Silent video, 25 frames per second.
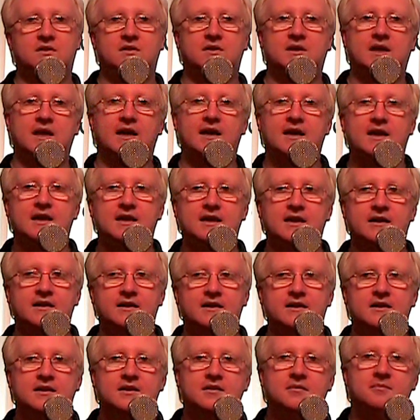okay,
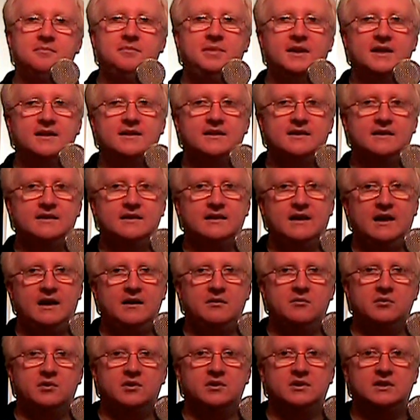but
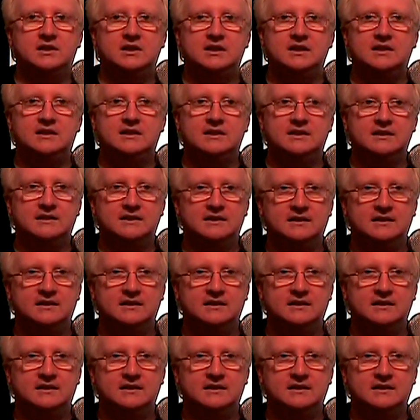I wanted